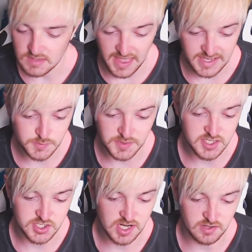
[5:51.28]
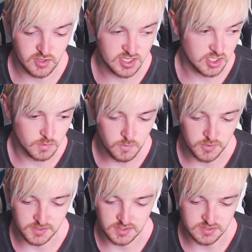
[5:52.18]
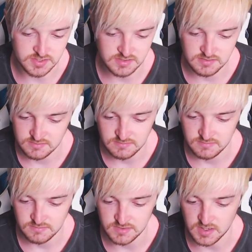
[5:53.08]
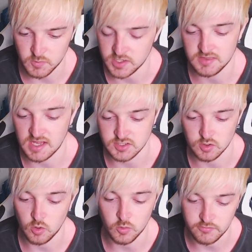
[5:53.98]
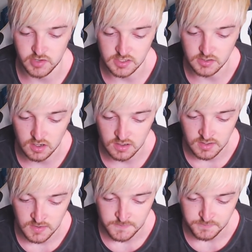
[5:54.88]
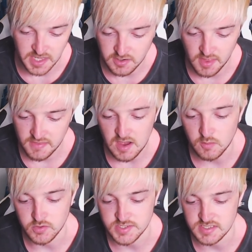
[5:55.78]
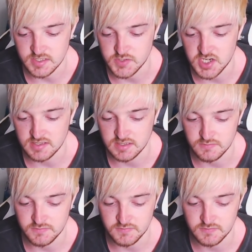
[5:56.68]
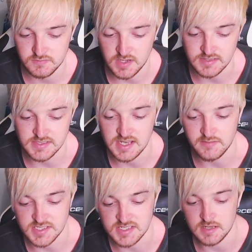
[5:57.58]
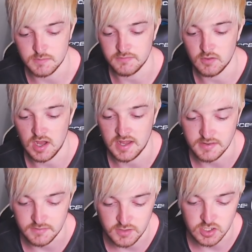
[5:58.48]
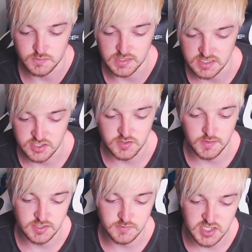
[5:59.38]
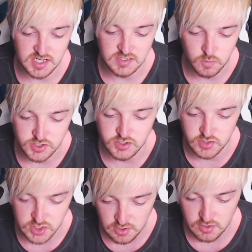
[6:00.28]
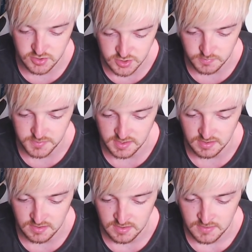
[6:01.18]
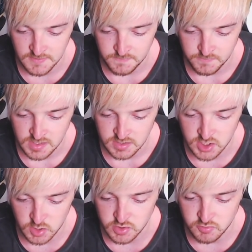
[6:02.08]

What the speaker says: explanation I can really come up with, because that's all we really got. And then although that was his objective, as he never stated beforehand in the first place, his objective was to return something to its